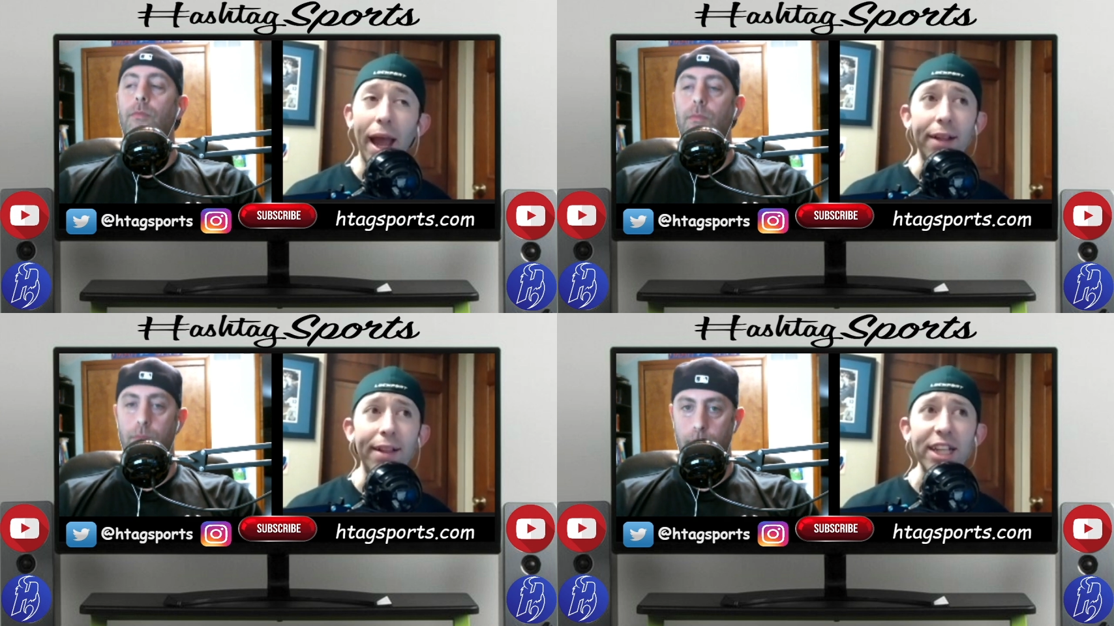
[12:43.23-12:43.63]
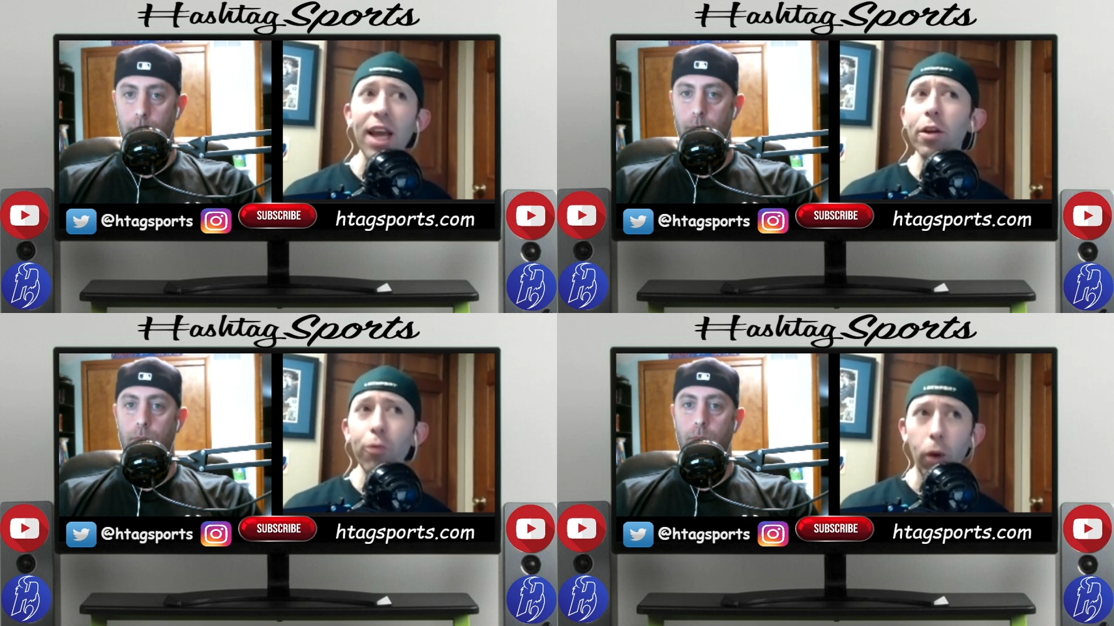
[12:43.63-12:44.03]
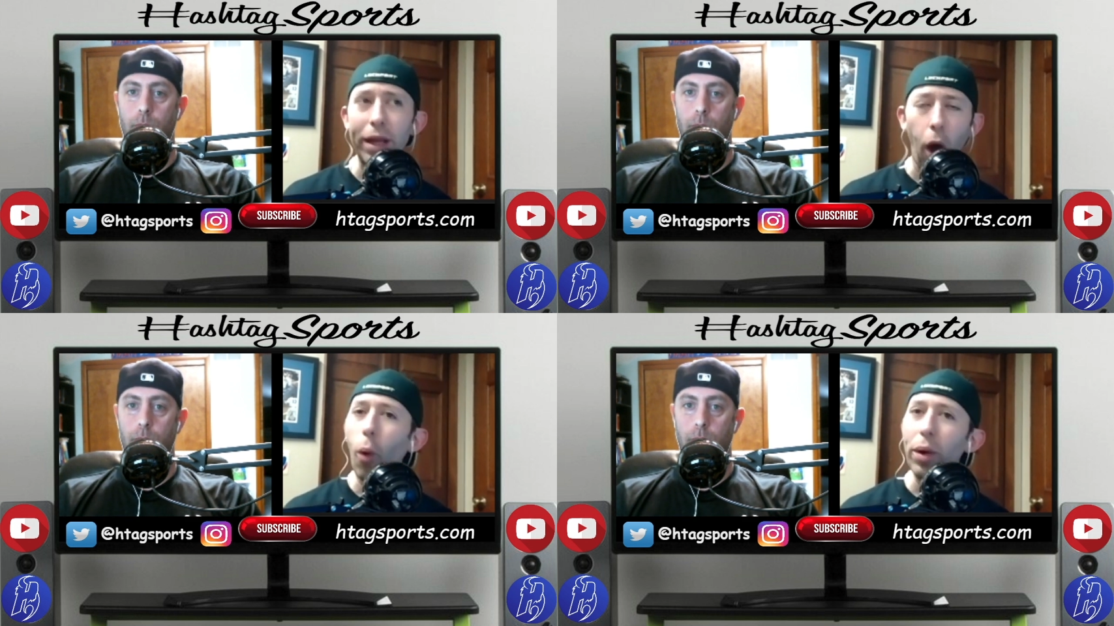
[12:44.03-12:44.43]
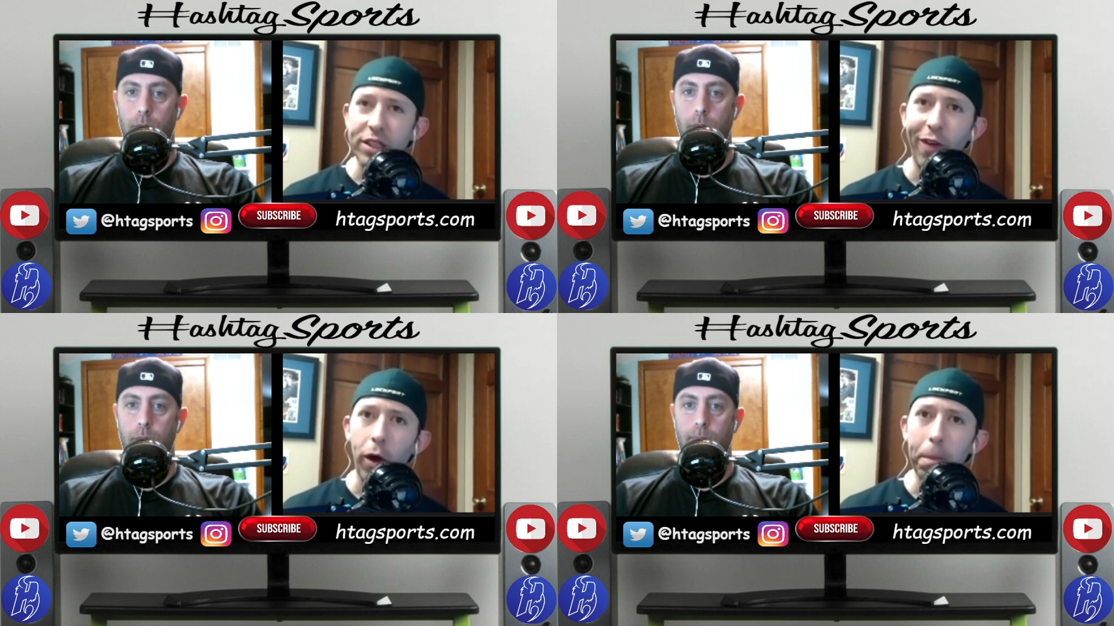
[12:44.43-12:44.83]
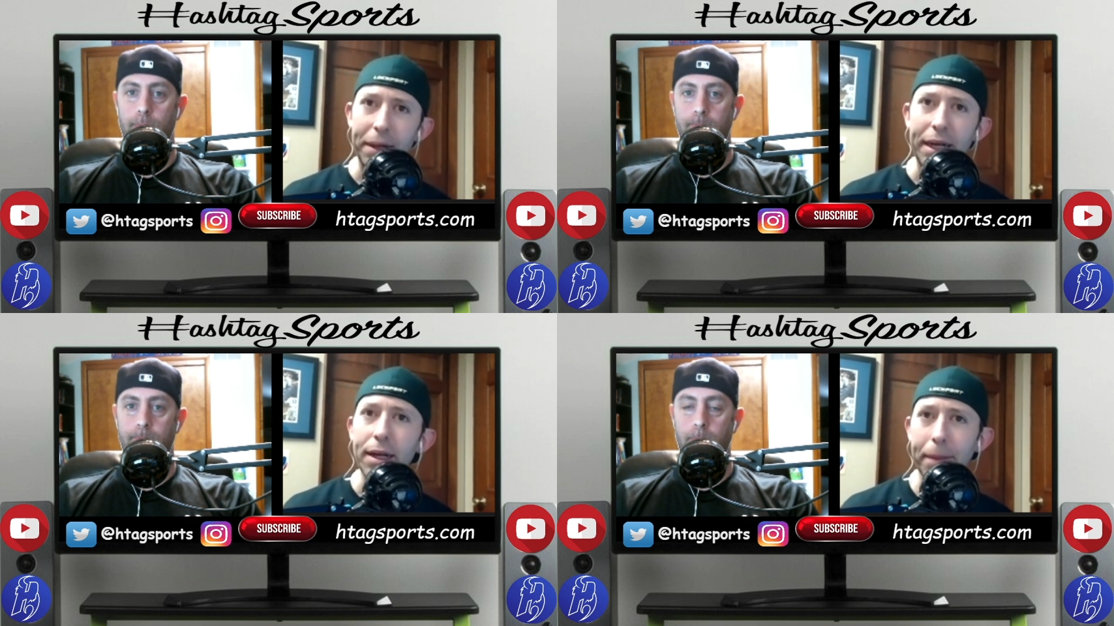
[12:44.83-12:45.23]
Speaker 1: And that's kind of what we always felt
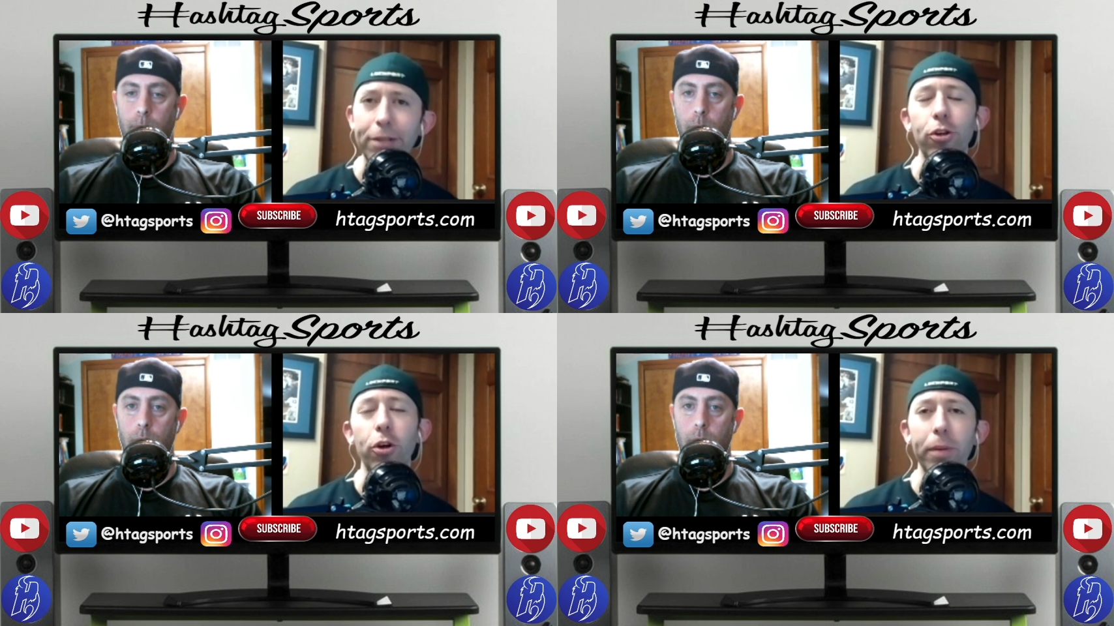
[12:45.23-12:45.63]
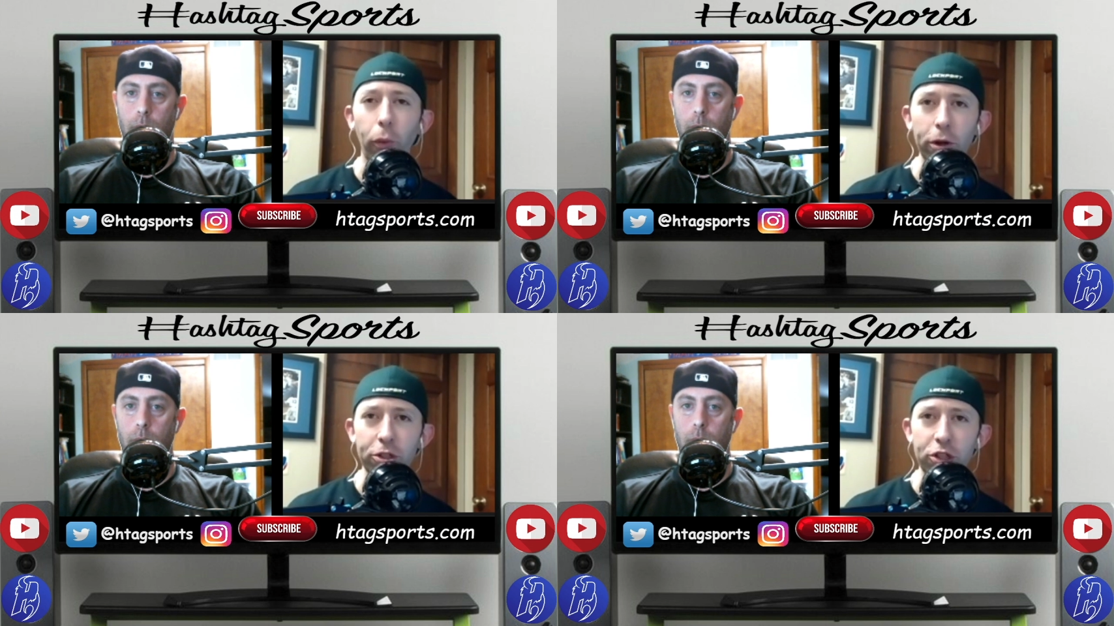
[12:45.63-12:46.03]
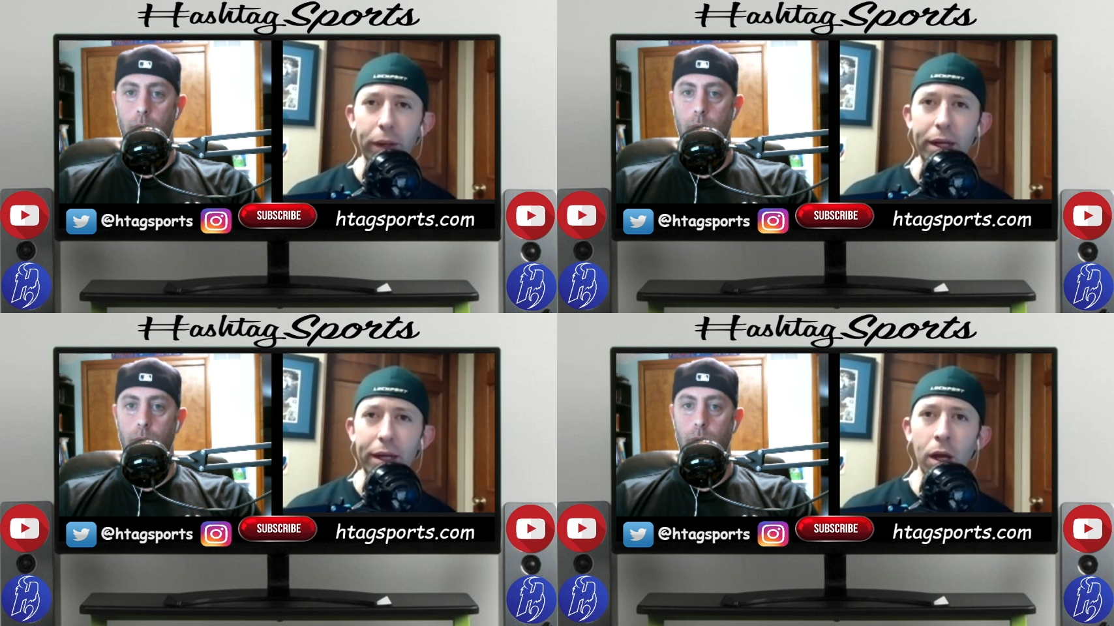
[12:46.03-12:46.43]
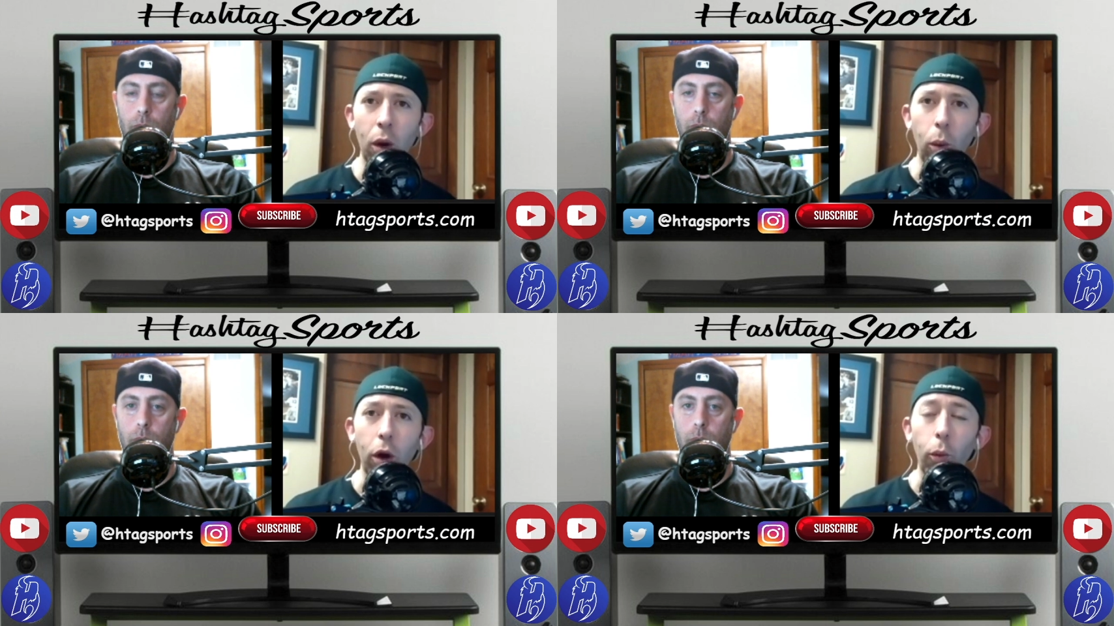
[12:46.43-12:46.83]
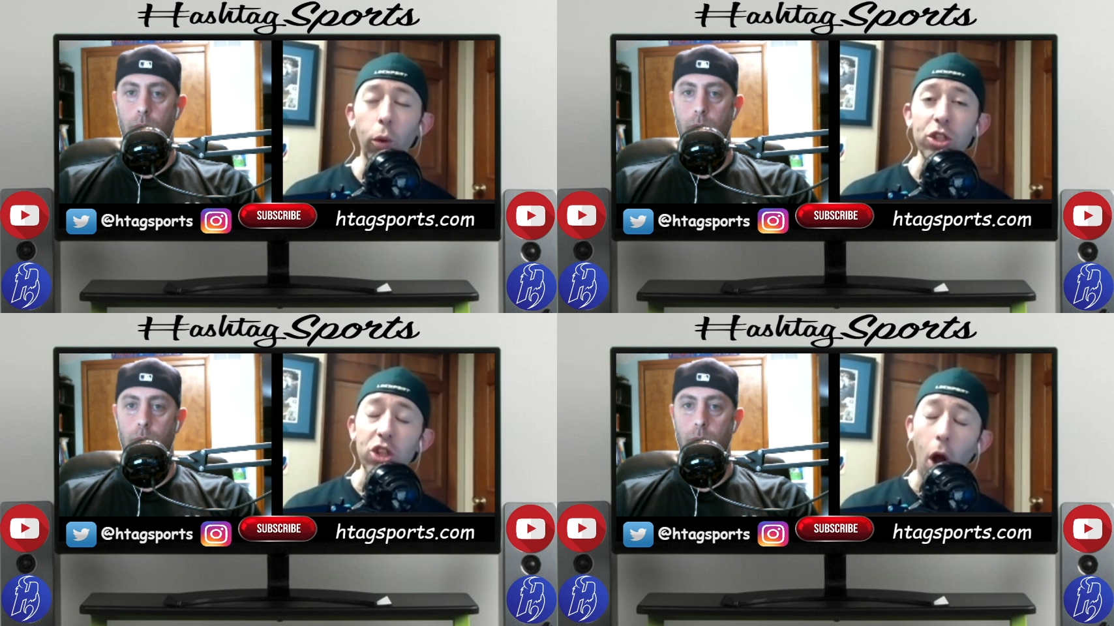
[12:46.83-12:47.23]
Beane and McDermott were doing. We're
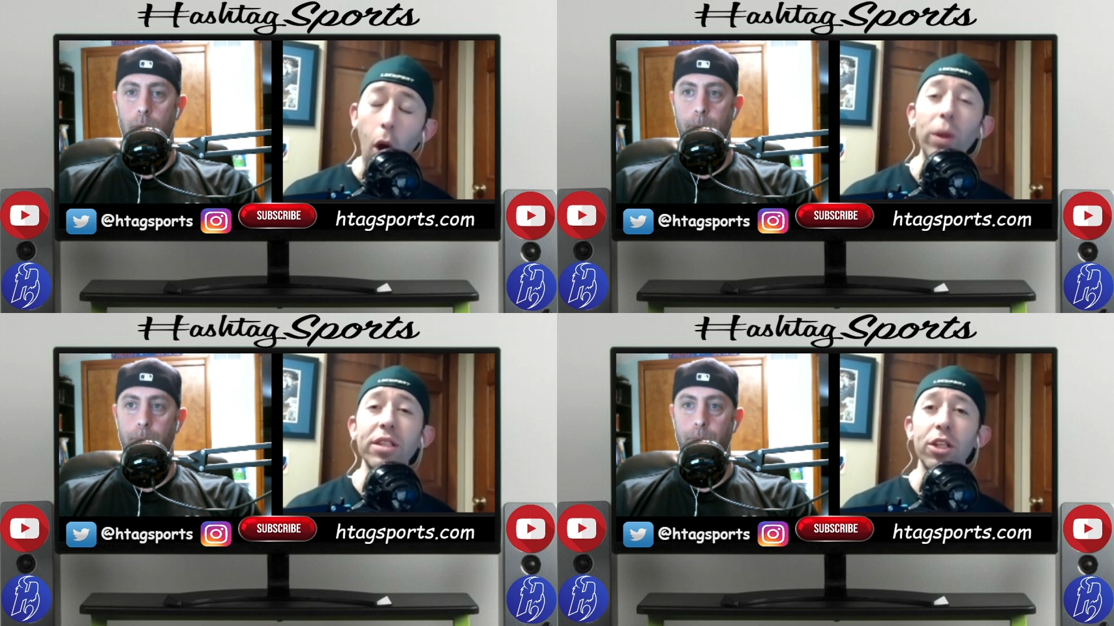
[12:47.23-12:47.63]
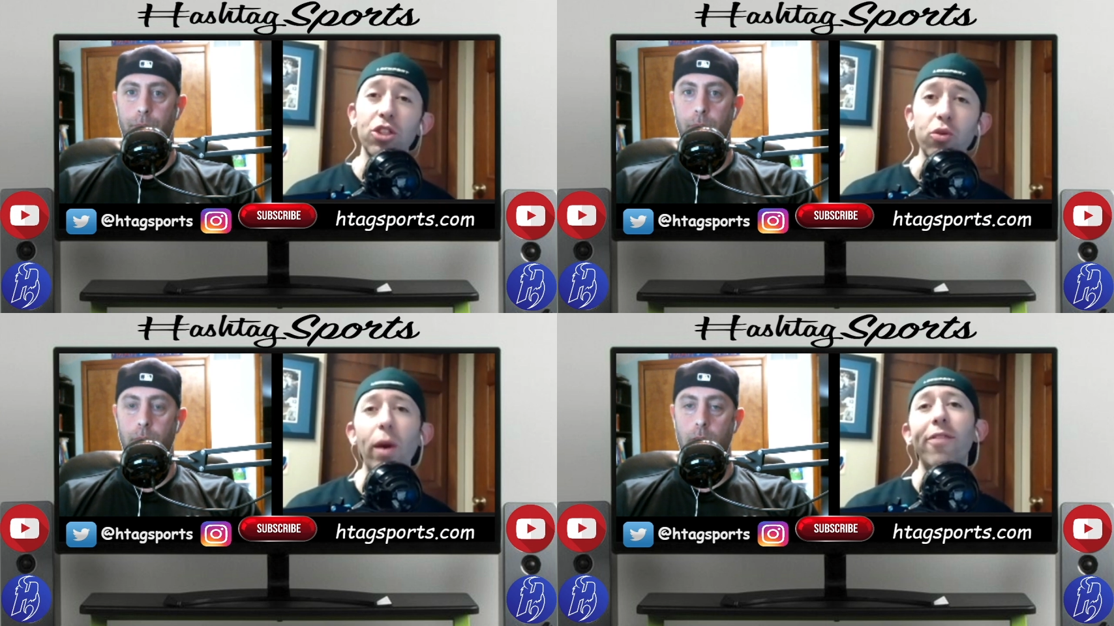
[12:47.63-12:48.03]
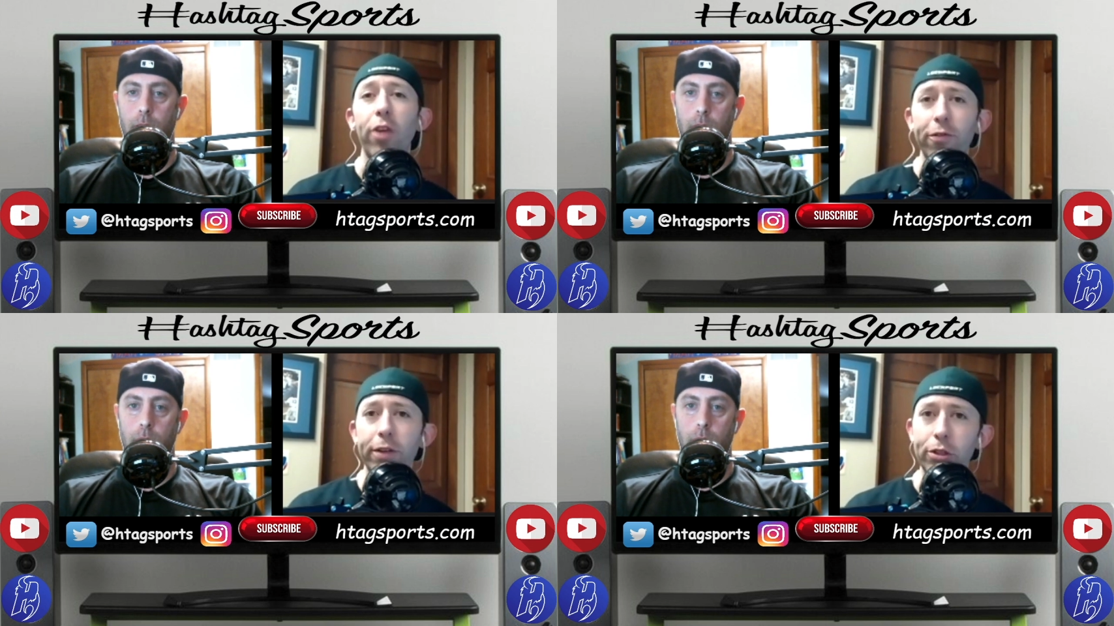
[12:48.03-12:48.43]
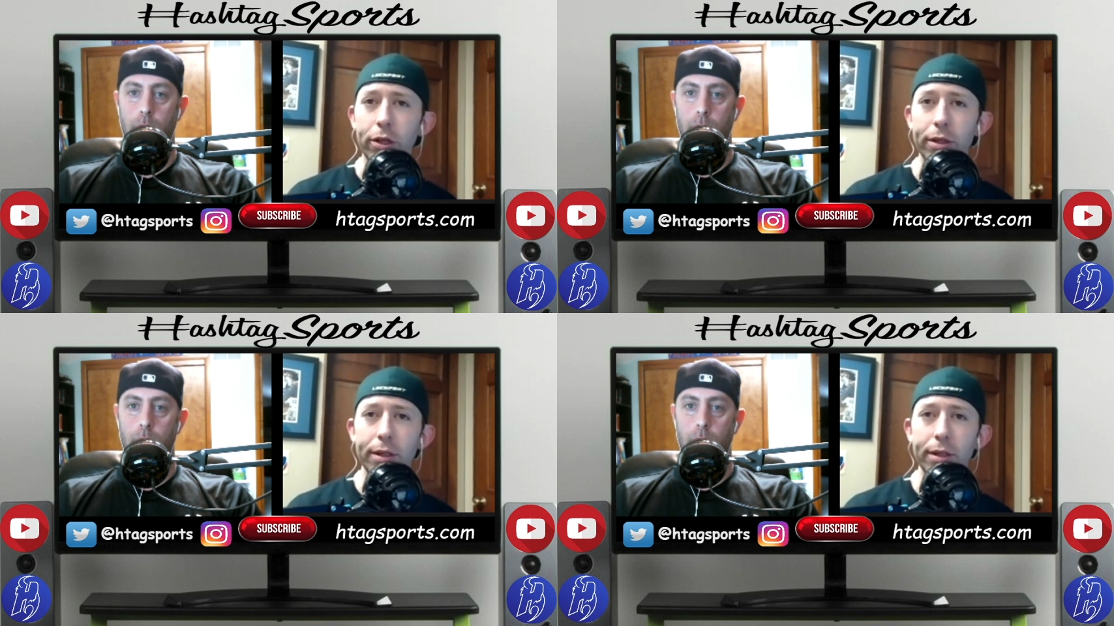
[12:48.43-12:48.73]
we're just always going to draft our future,